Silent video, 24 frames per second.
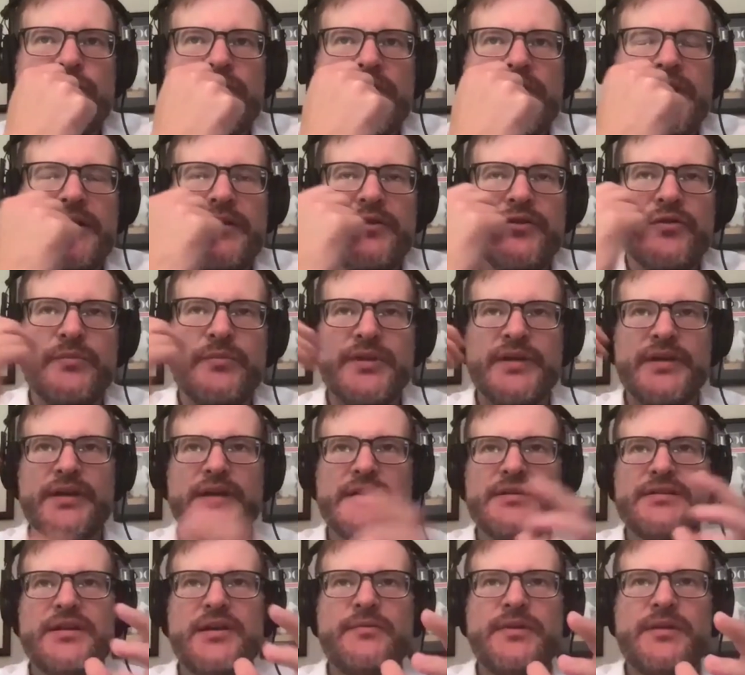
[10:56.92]
that a little bit.
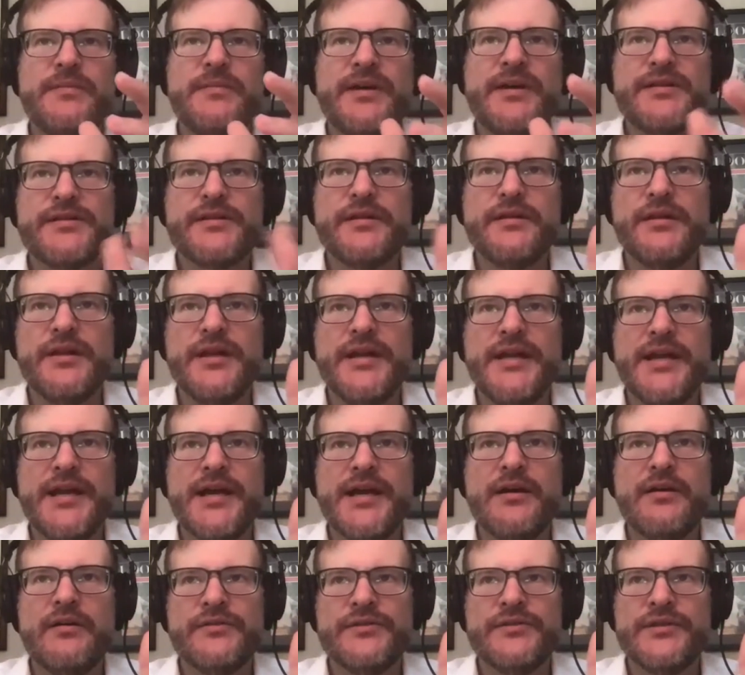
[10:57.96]
Tell me about the
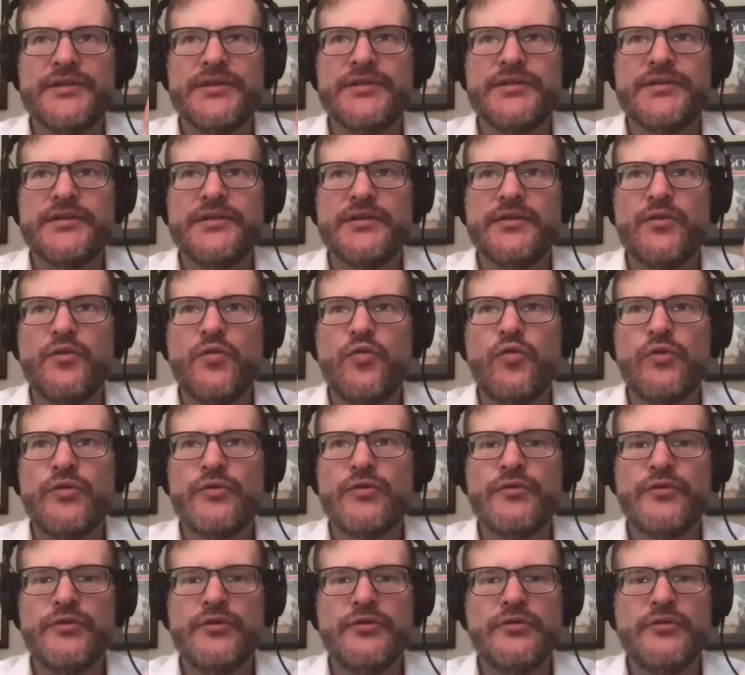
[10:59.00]
layout. Was this in a
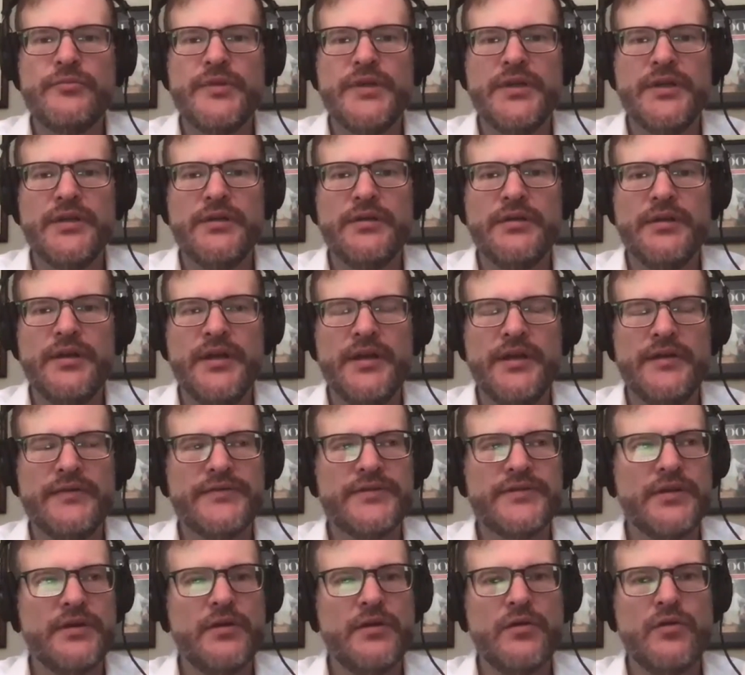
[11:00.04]
courtroom? And if
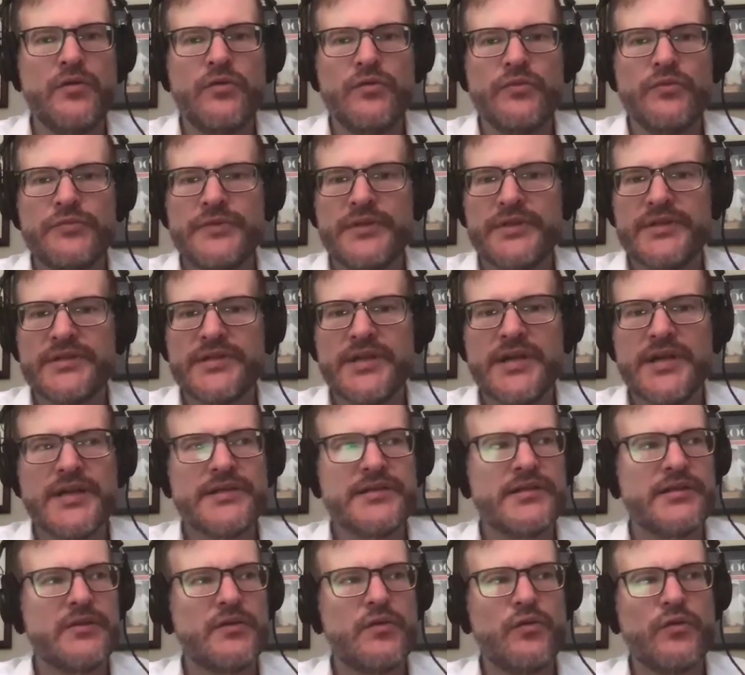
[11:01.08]
so,
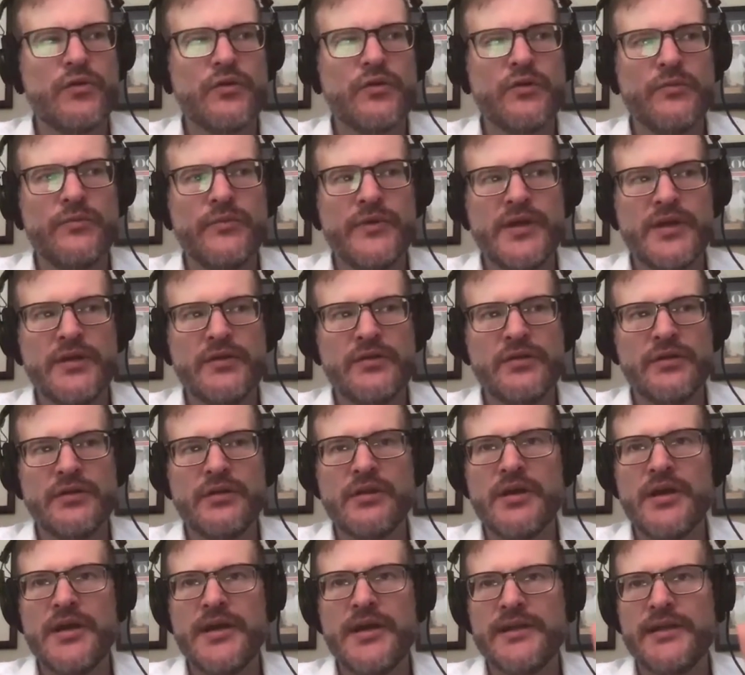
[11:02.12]
size of the courtroom, what it
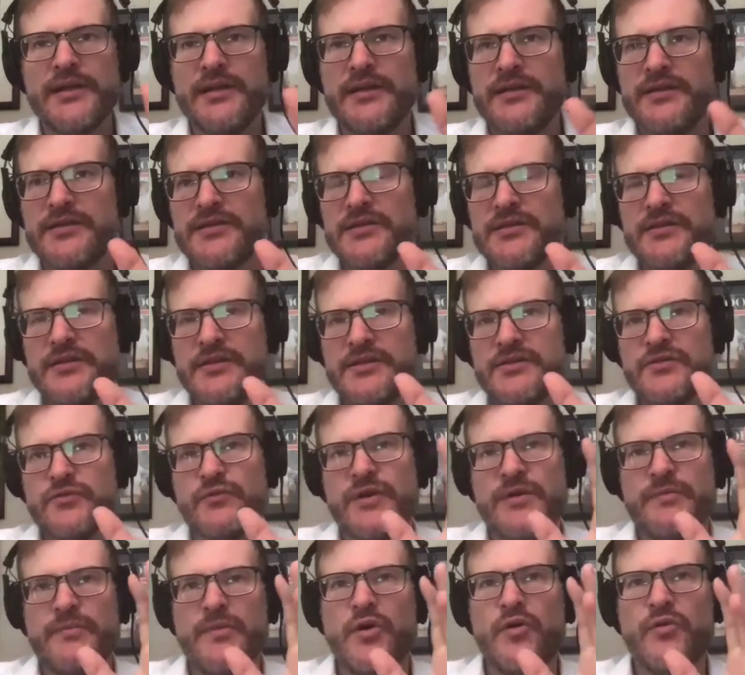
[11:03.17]
looked like, and this
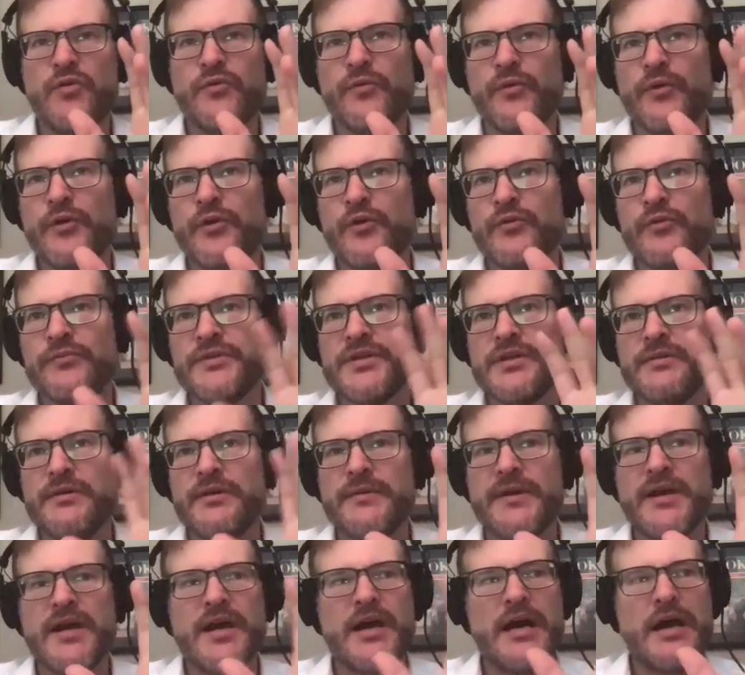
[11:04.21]
remote room. Tell me
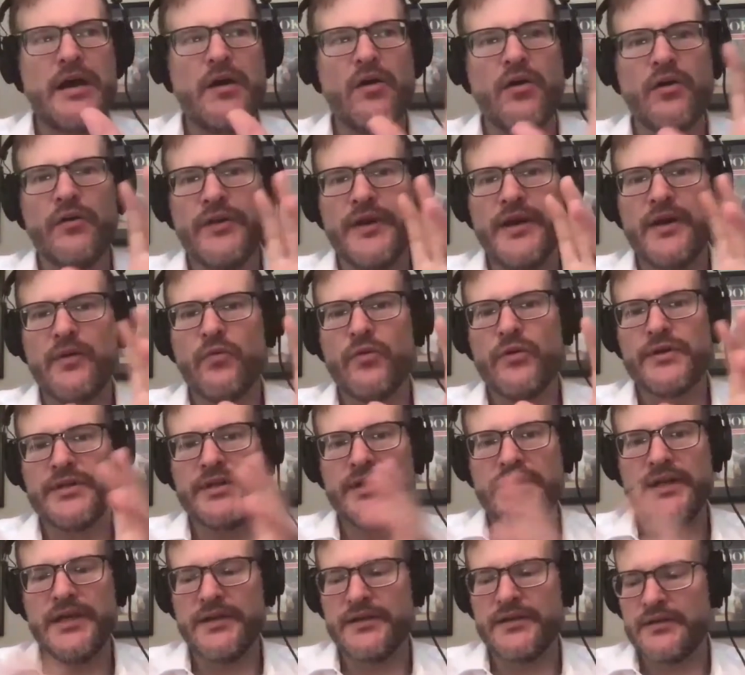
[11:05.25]
about how all that worked
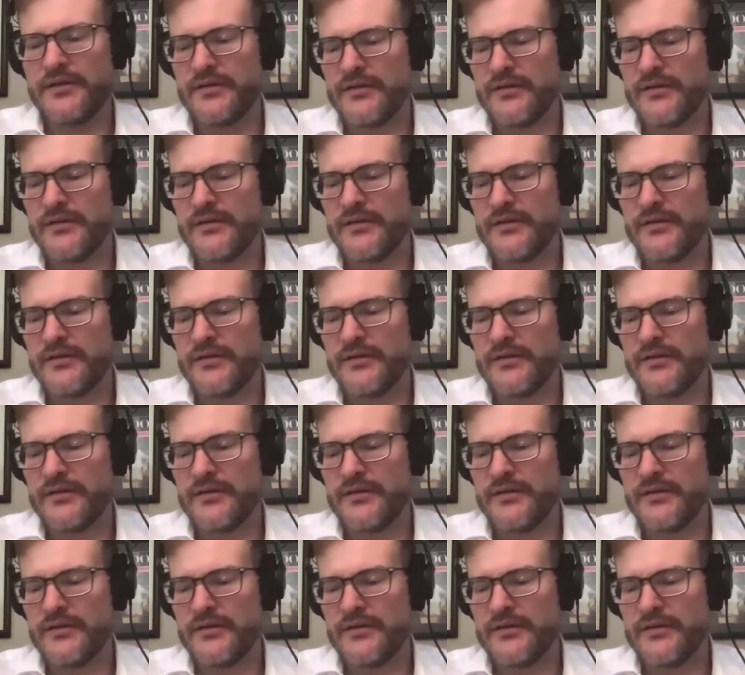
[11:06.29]
together.